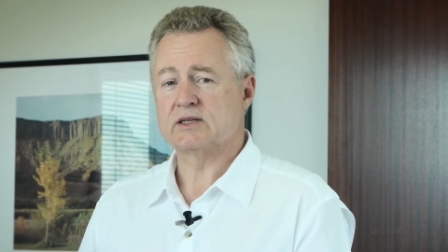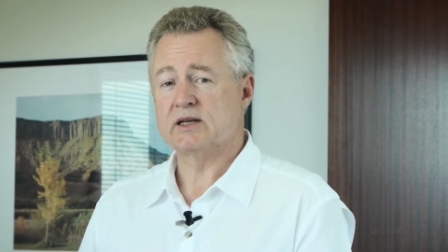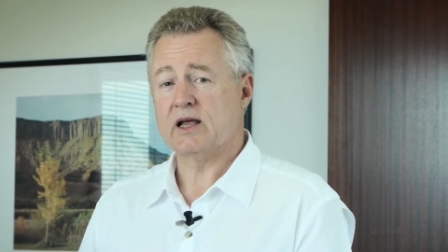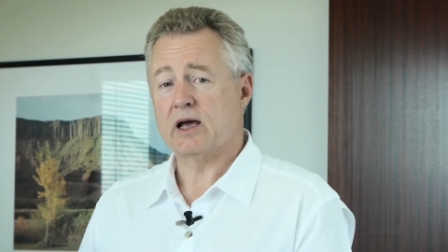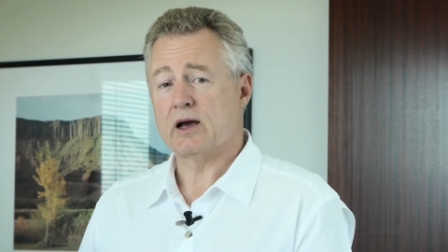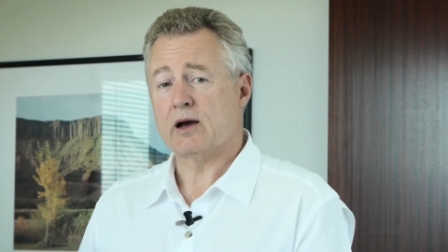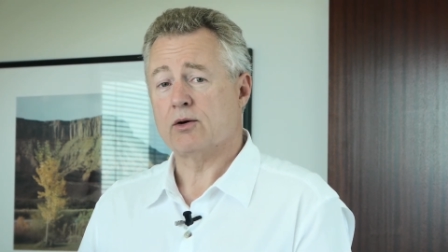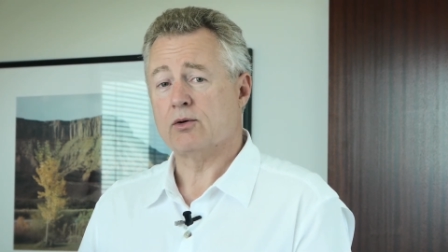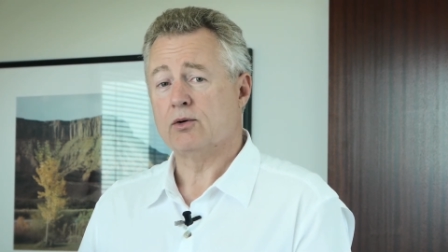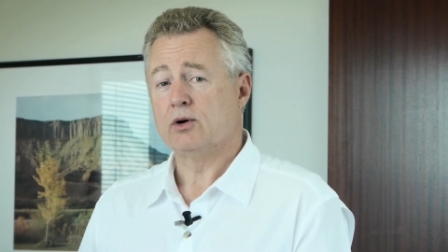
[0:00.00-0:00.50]

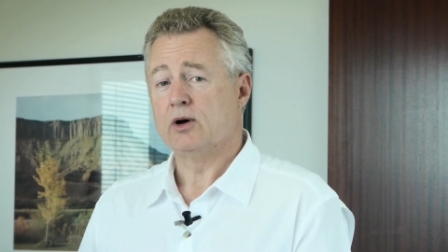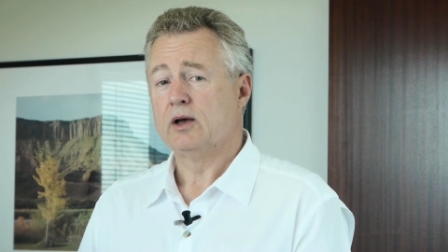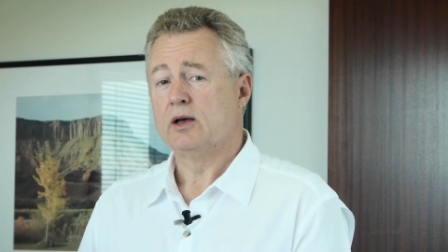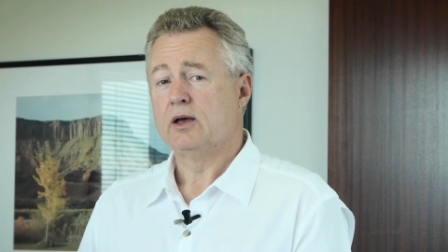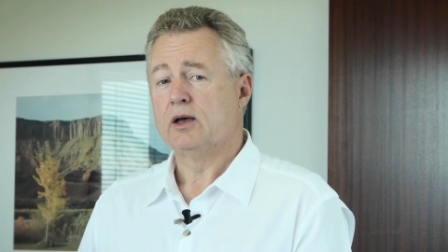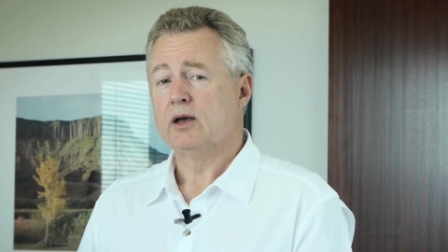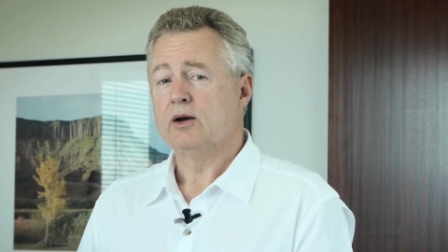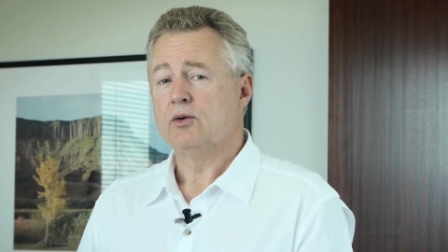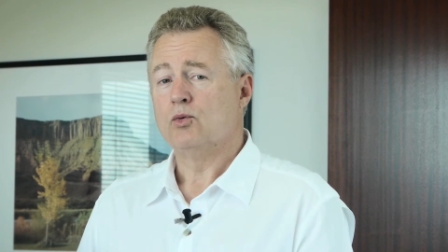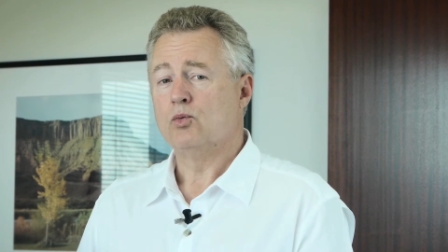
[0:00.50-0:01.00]
Now,
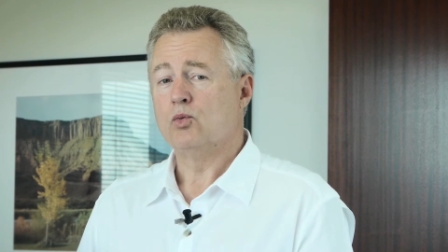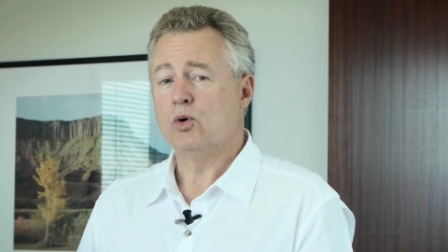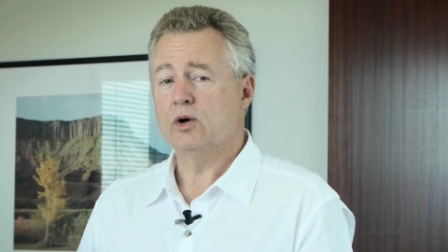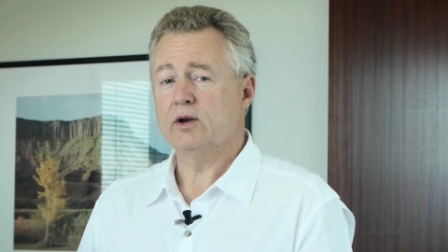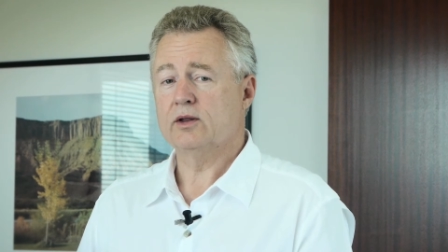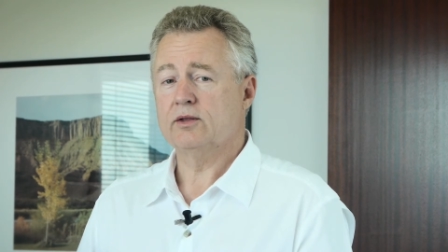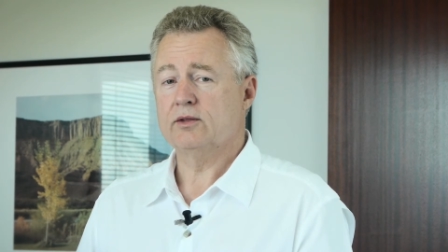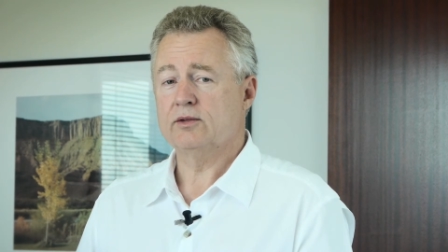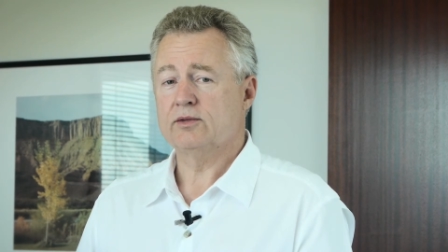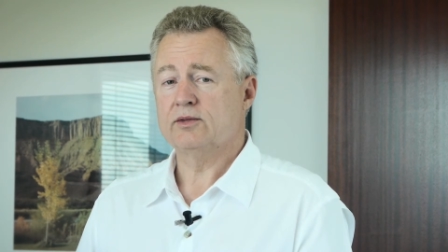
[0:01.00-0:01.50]
one
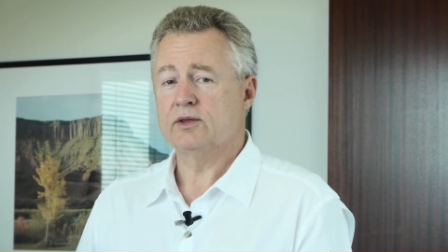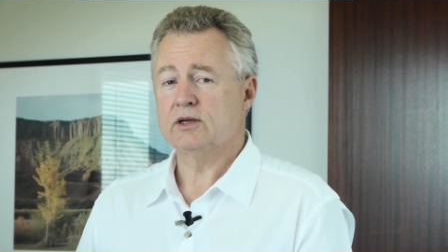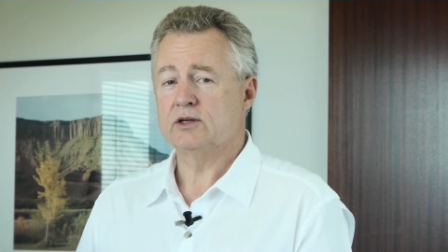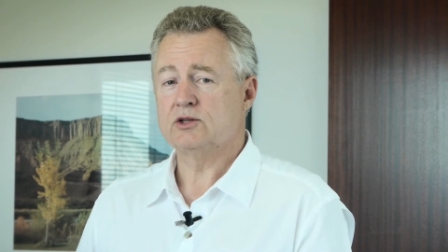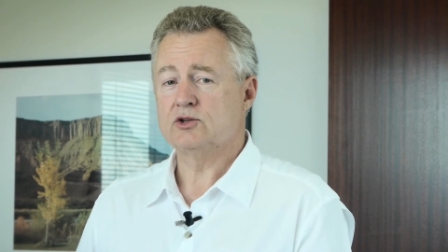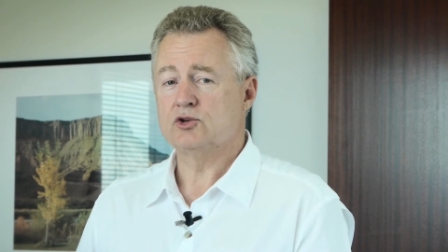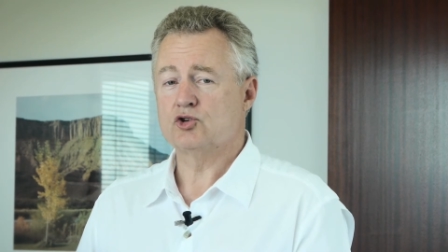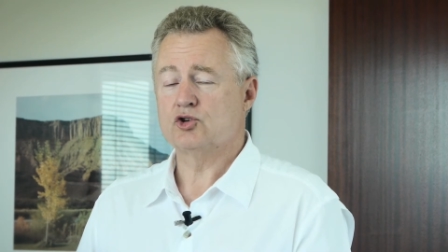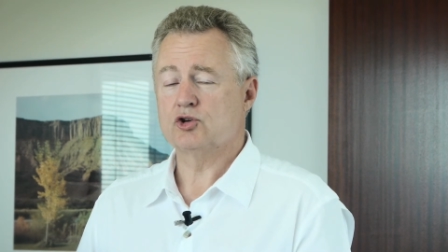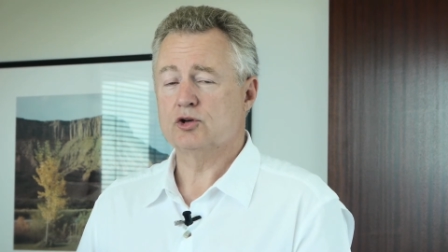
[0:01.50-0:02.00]
of the
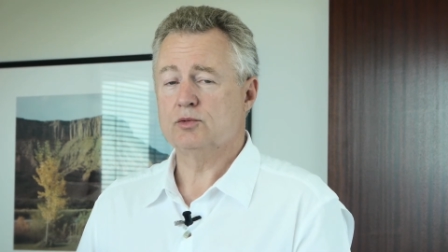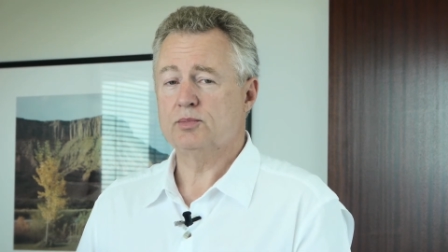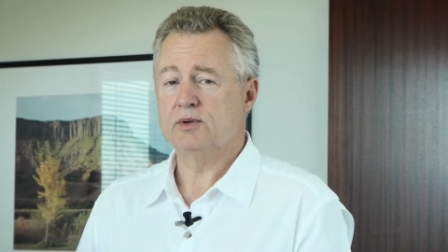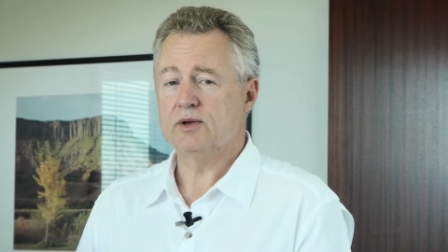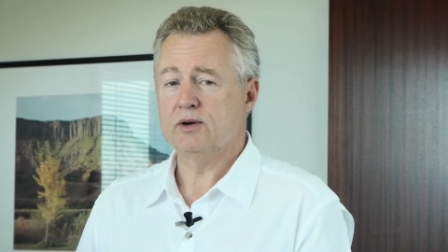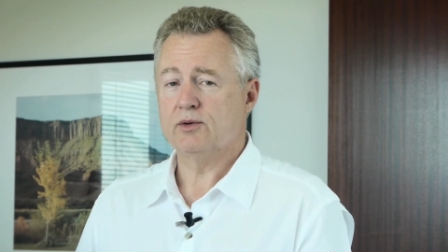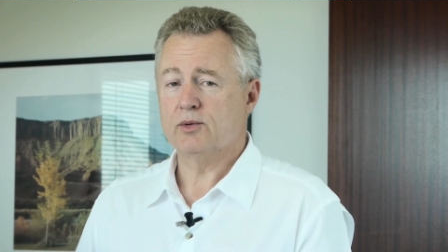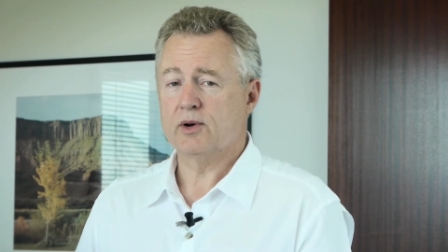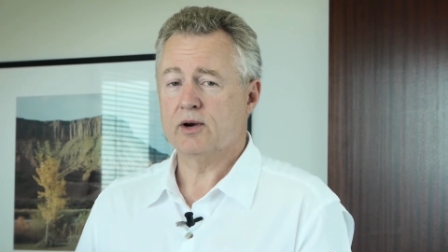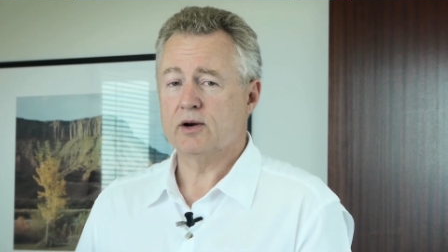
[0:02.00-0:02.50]
things you should be
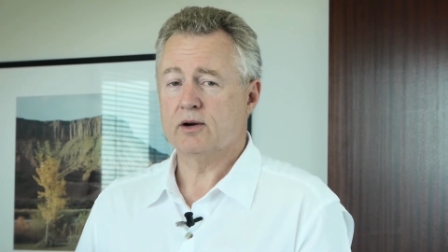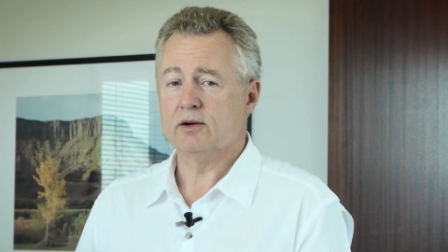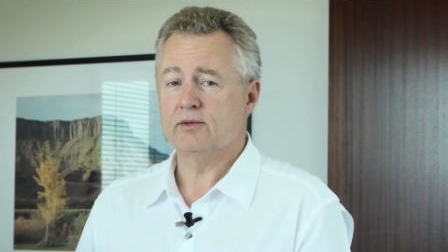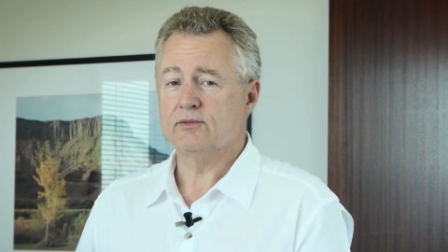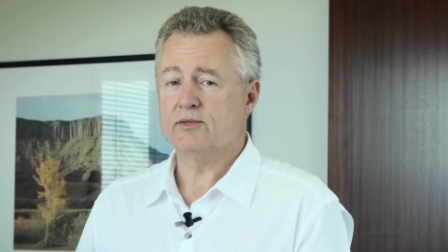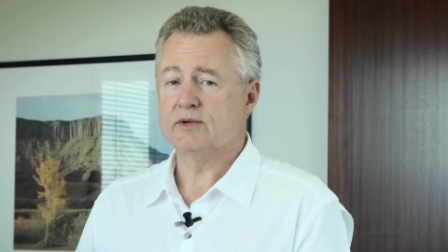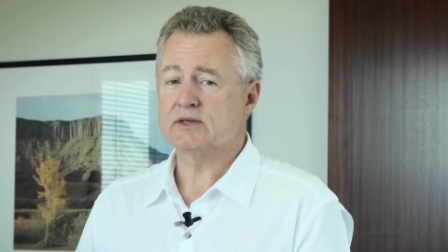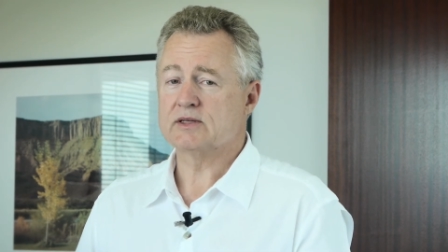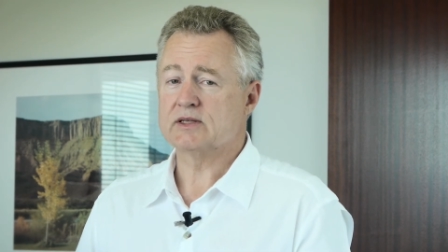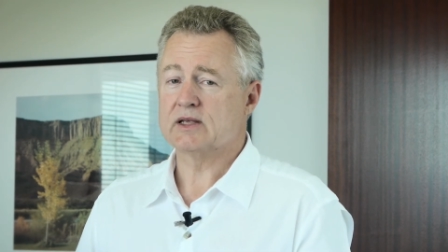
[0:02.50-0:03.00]
aware
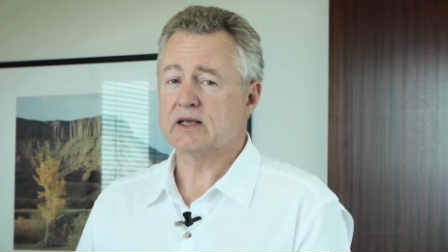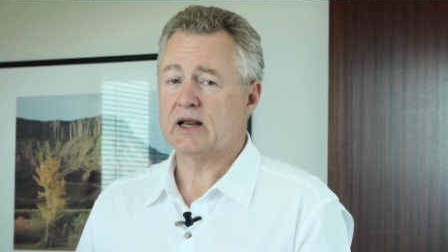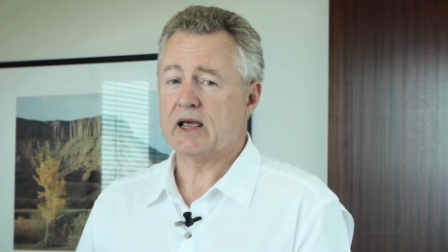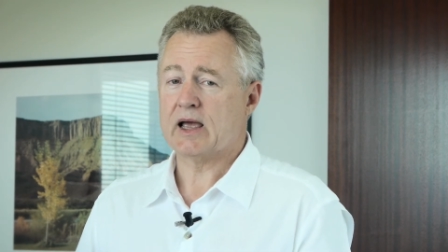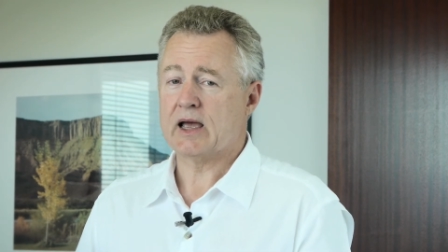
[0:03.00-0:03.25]
of is that